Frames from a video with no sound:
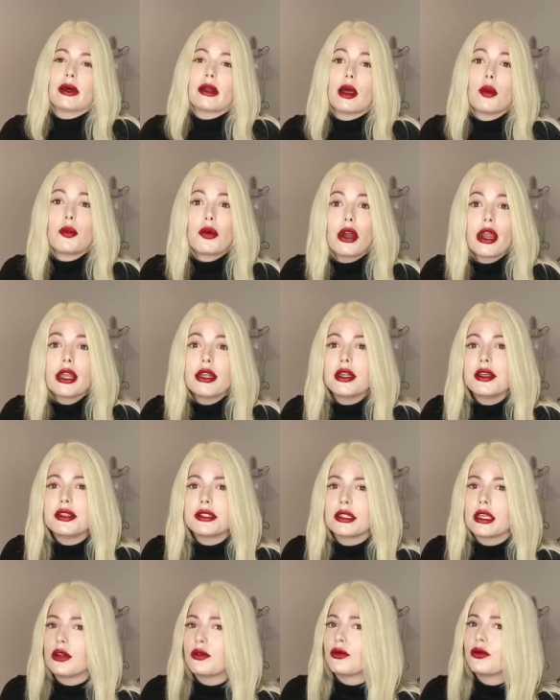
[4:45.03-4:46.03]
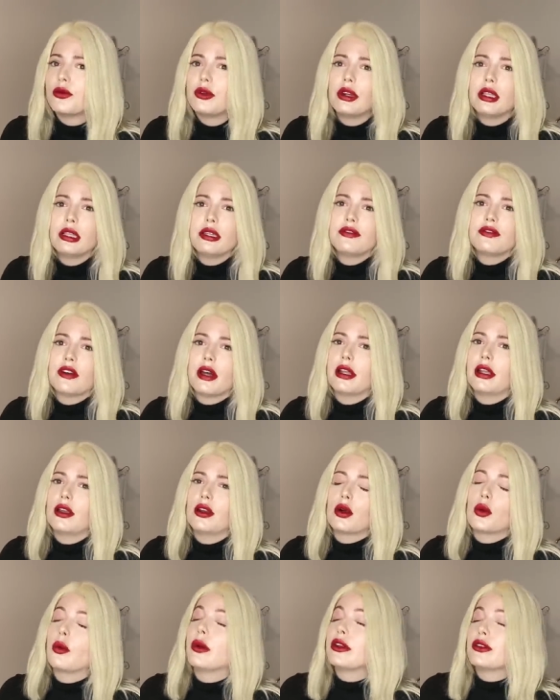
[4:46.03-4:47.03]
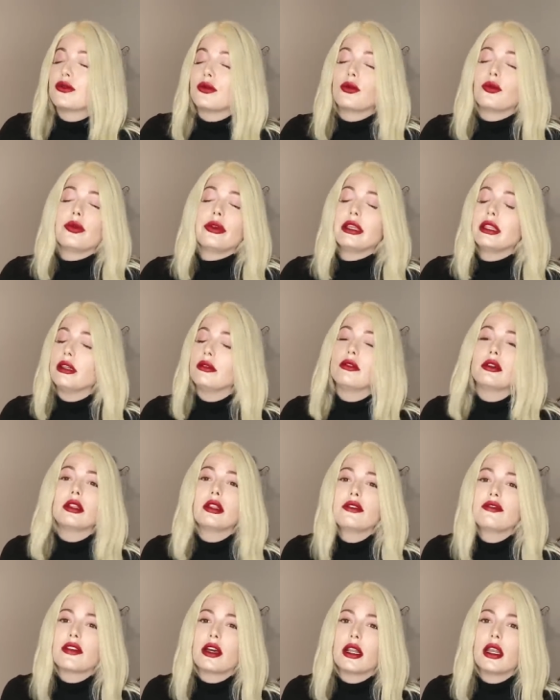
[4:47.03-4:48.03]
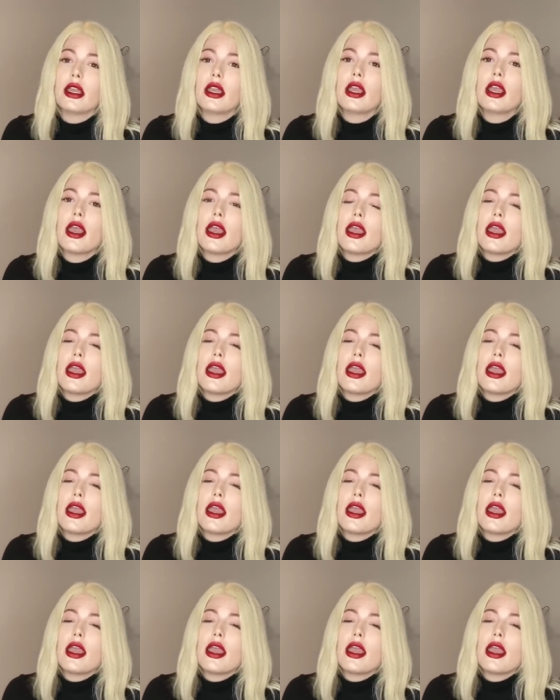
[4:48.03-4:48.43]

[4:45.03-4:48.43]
how brandy is like really funny or was really really funny